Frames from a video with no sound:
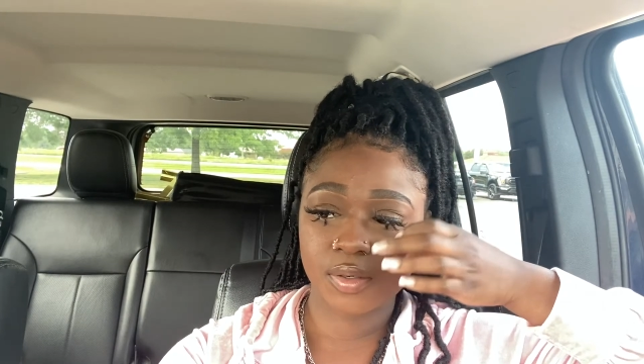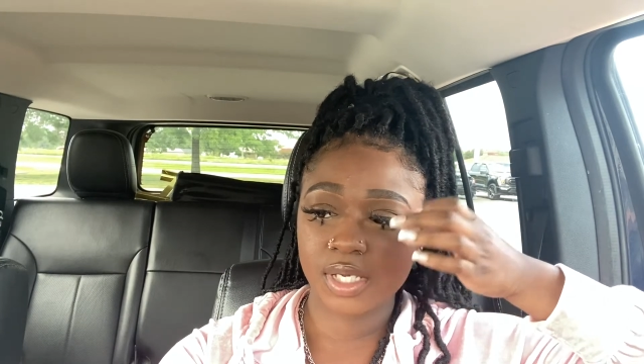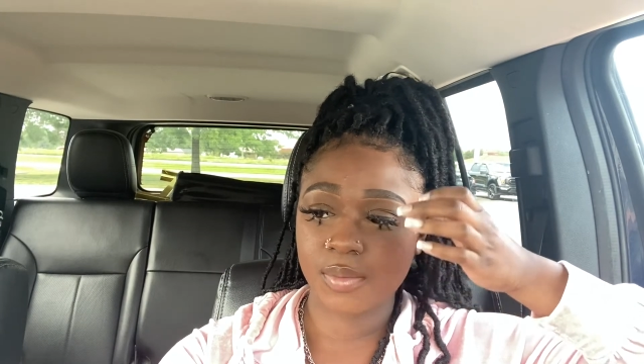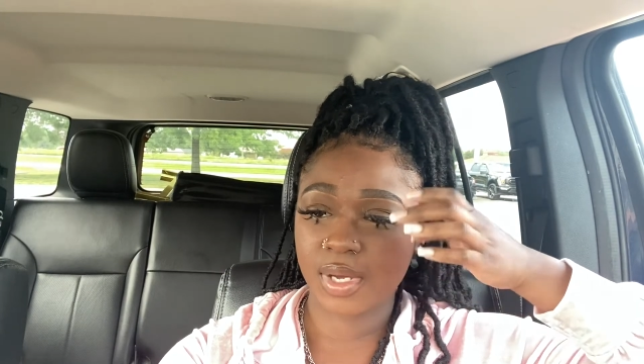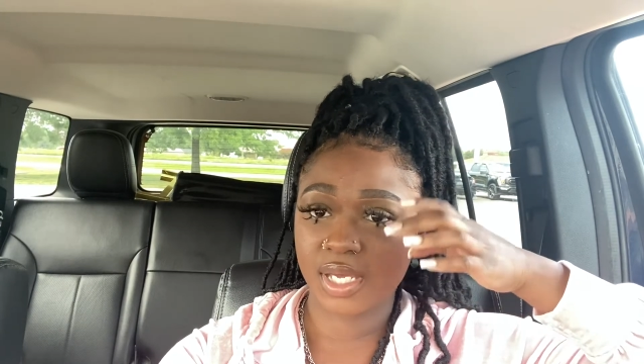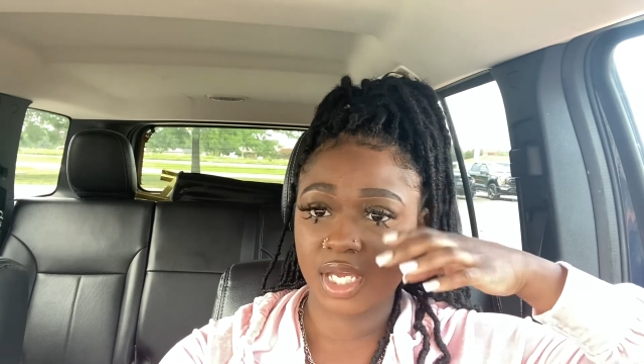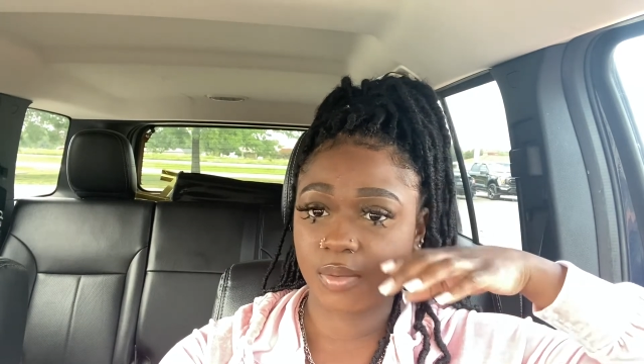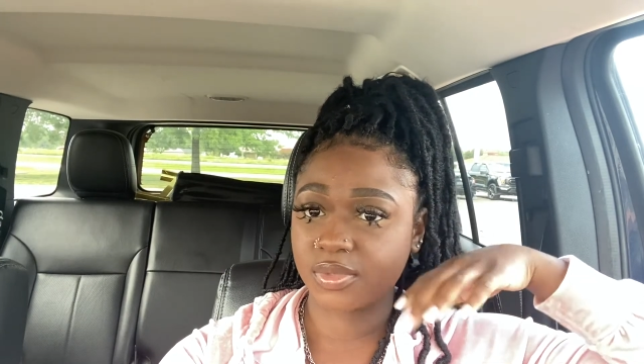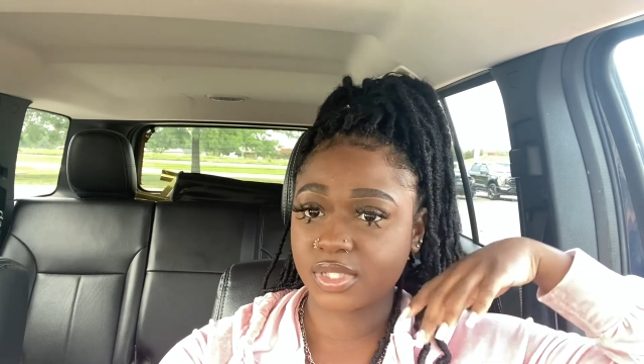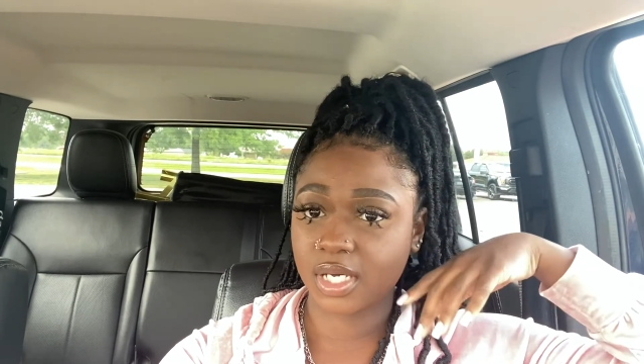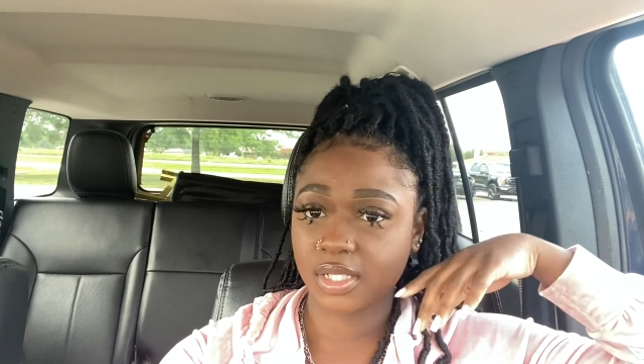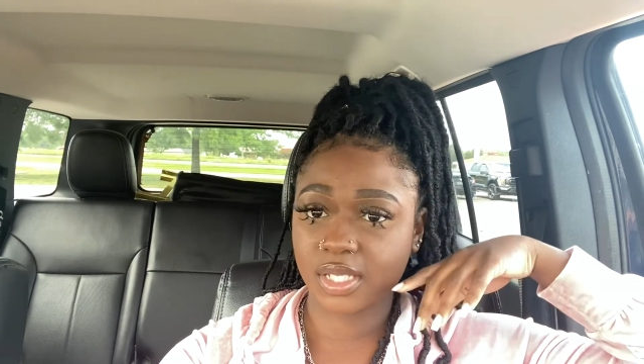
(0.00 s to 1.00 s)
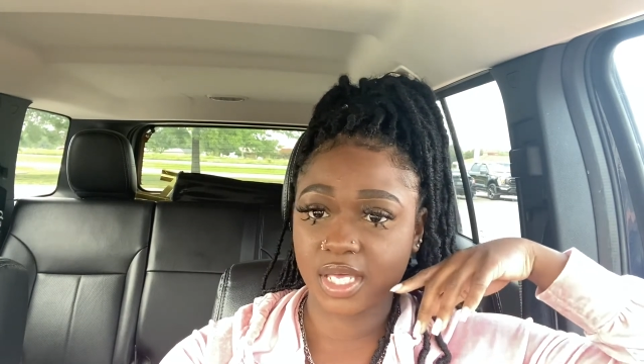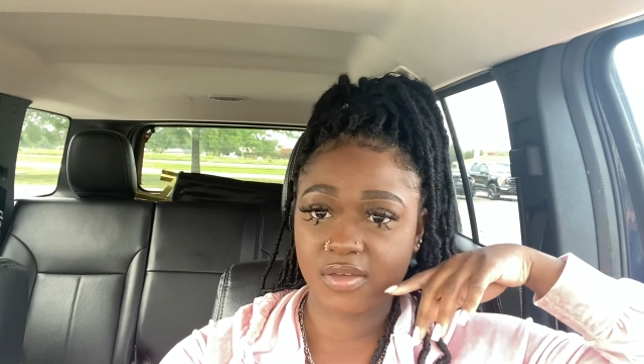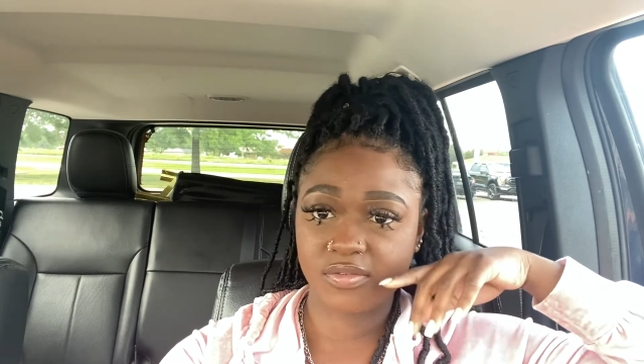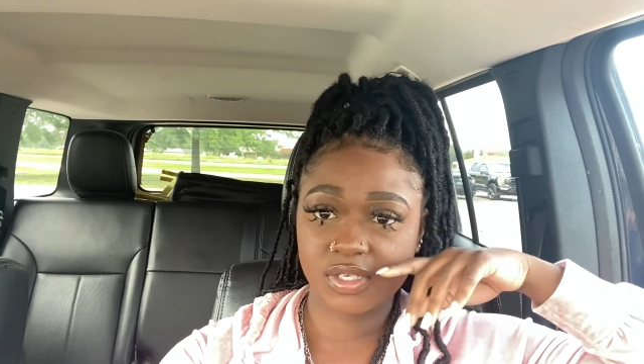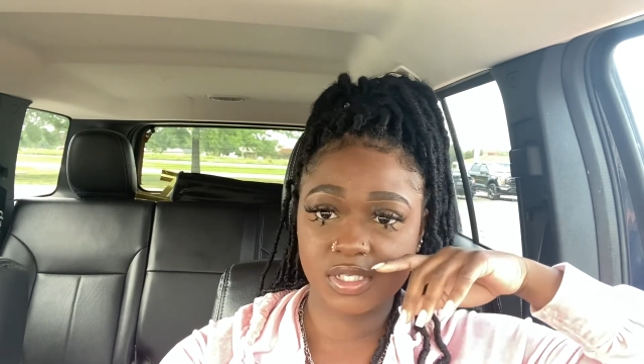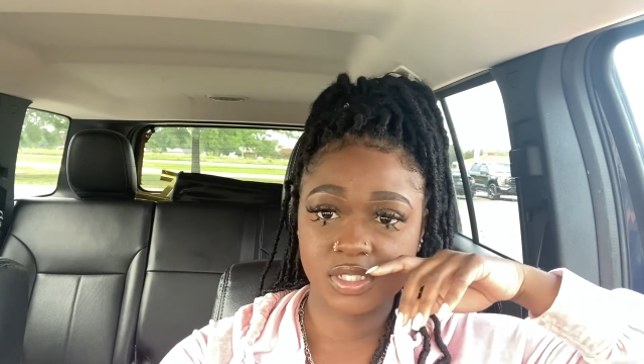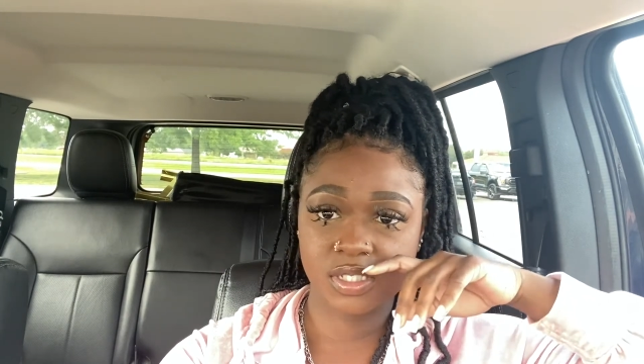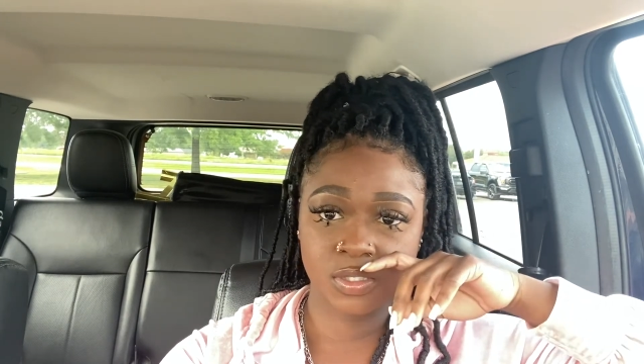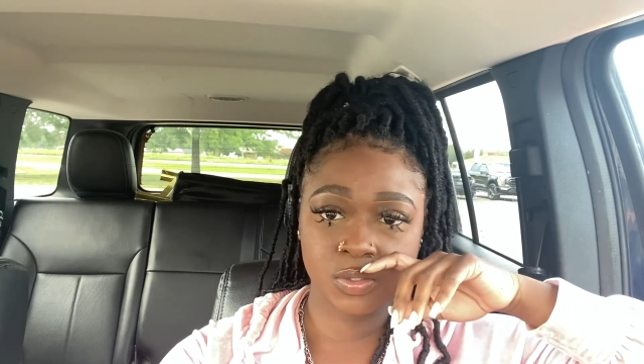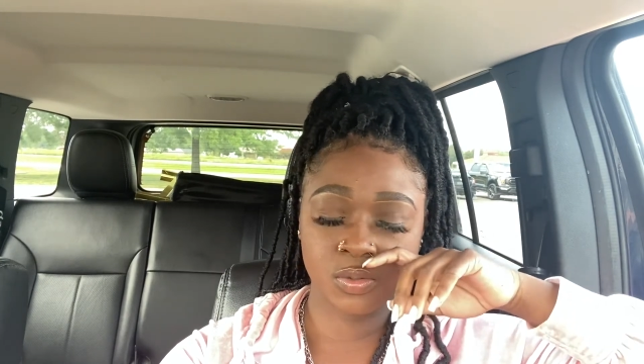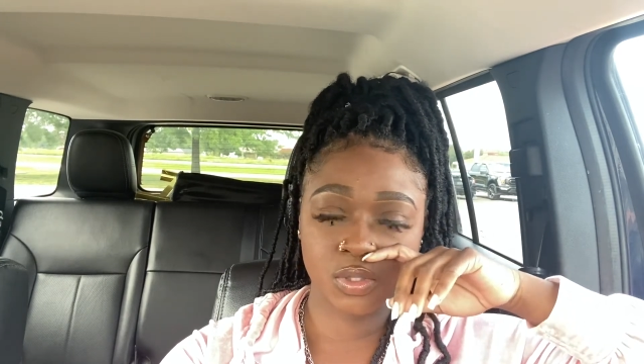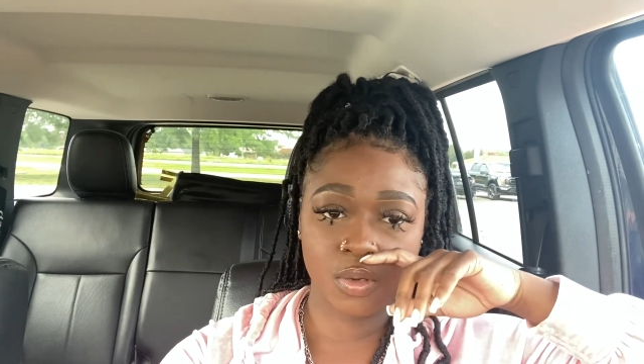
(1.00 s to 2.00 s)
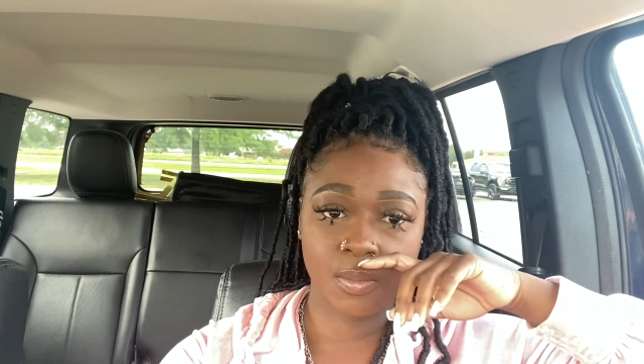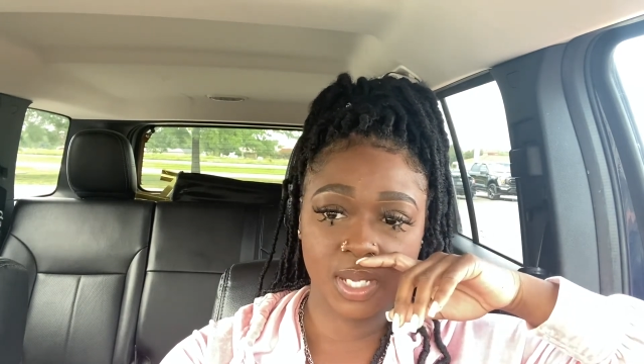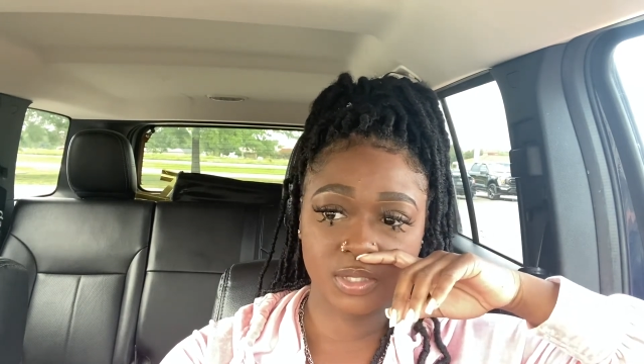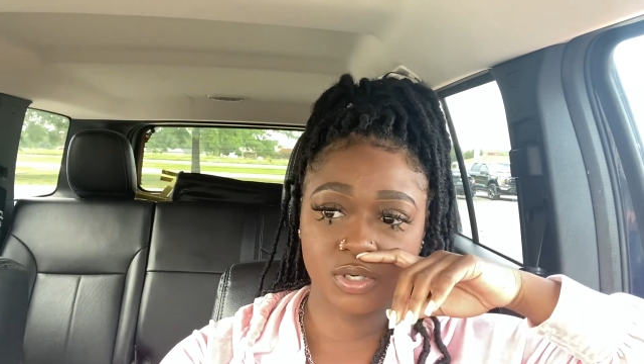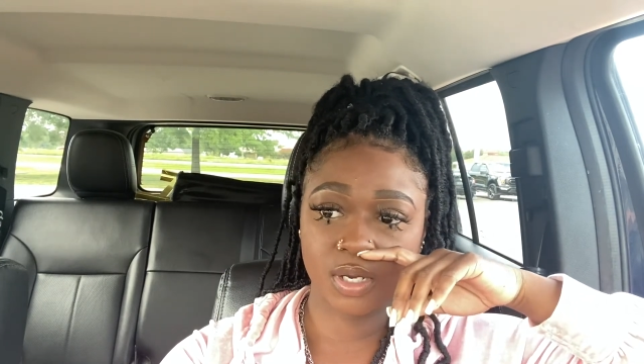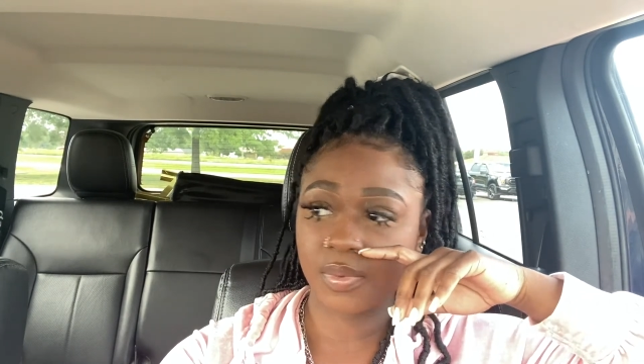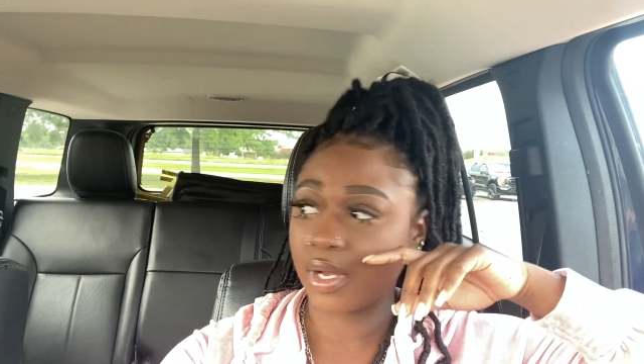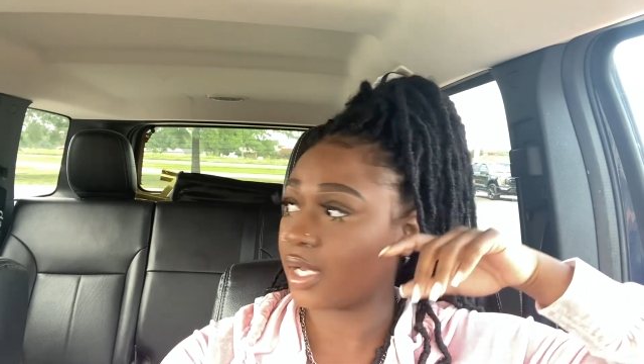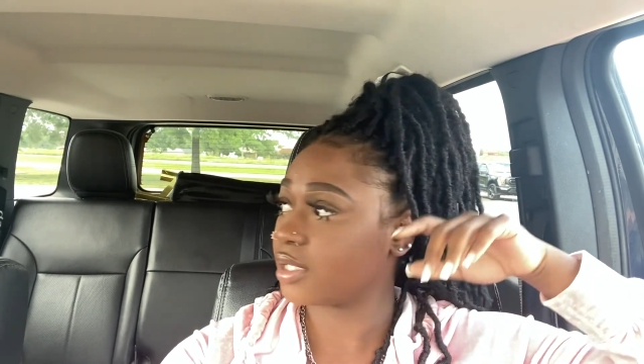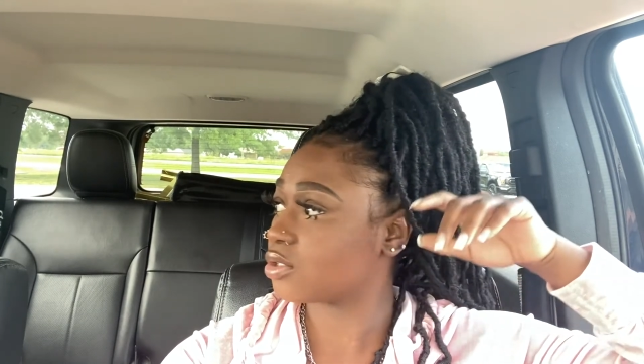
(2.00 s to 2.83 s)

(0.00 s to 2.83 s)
and my camera's hella heavy to use on my tripod.